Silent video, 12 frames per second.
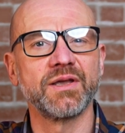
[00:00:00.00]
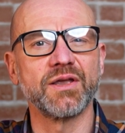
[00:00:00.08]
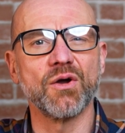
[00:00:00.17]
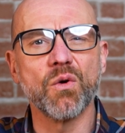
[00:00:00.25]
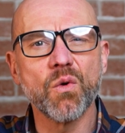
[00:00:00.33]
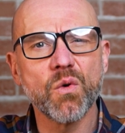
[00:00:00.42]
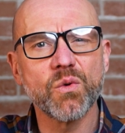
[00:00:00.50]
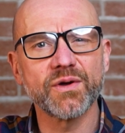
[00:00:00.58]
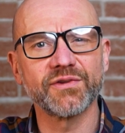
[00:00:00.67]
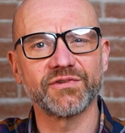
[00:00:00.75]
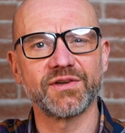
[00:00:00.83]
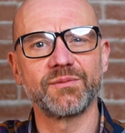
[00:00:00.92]
He
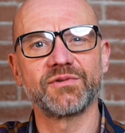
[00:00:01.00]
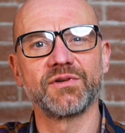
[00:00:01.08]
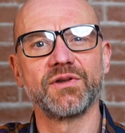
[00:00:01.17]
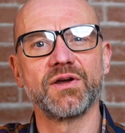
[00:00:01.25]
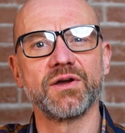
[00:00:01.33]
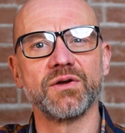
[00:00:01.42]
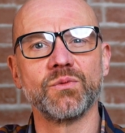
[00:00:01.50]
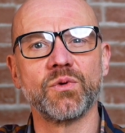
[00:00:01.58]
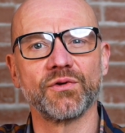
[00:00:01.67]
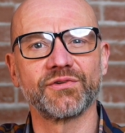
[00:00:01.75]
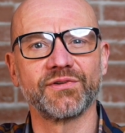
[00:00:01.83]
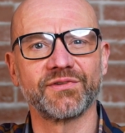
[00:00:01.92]
always seemed to know
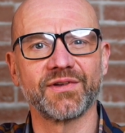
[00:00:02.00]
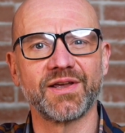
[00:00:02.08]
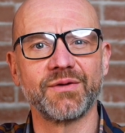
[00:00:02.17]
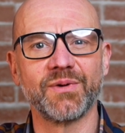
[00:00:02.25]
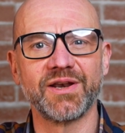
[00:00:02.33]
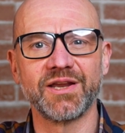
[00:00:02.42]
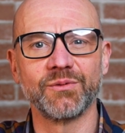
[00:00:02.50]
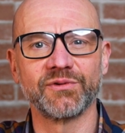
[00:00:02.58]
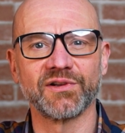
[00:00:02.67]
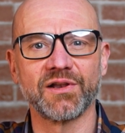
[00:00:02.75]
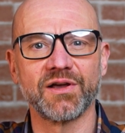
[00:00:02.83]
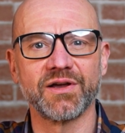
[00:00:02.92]
what to say when he was
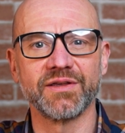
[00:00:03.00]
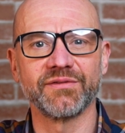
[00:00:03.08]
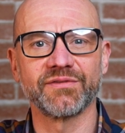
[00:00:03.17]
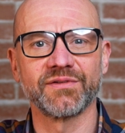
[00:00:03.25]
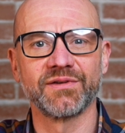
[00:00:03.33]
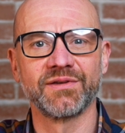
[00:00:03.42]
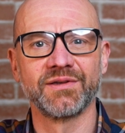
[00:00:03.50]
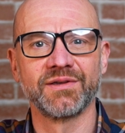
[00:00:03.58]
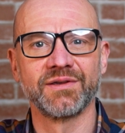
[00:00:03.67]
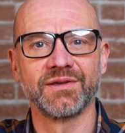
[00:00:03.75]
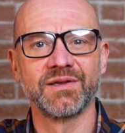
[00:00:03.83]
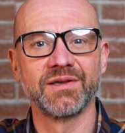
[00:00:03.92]
alive,
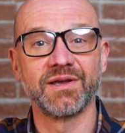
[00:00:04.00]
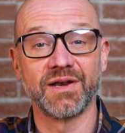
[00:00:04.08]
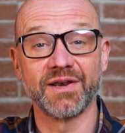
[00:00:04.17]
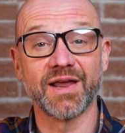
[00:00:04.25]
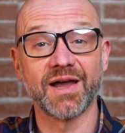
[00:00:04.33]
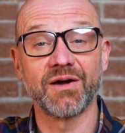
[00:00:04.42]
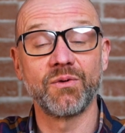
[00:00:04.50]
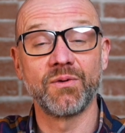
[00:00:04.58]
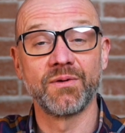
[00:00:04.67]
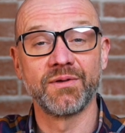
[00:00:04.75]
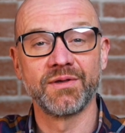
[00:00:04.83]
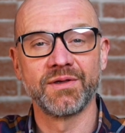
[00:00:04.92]
and now,
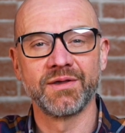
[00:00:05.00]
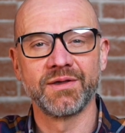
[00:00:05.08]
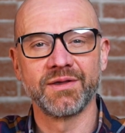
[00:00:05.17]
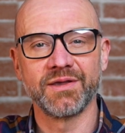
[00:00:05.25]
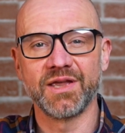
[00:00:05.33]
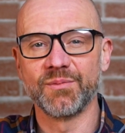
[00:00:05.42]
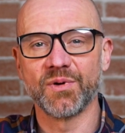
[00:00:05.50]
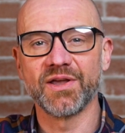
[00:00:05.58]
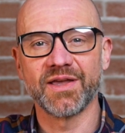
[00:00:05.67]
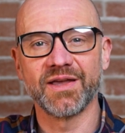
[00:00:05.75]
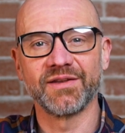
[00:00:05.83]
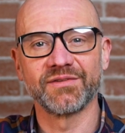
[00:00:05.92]
in my
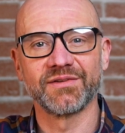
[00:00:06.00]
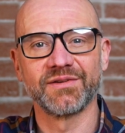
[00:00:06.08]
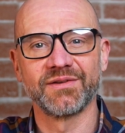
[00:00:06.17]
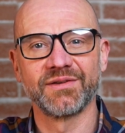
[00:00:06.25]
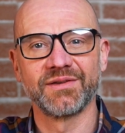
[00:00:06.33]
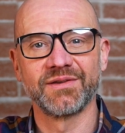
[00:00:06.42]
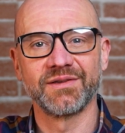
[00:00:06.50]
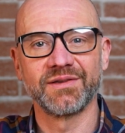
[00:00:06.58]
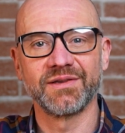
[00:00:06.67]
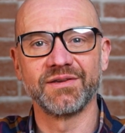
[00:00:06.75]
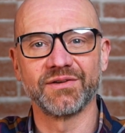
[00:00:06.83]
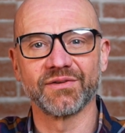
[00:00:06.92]
head,
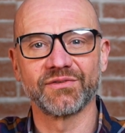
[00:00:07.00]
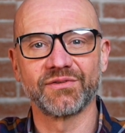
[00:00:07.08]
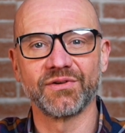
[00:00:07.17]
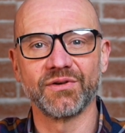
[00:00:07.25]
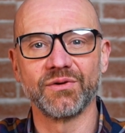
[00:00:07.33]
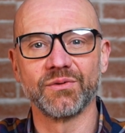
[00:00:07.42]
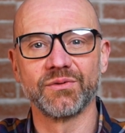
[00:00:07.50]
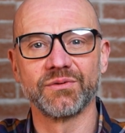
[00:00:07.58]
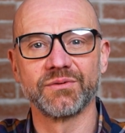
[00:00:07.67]
he does too.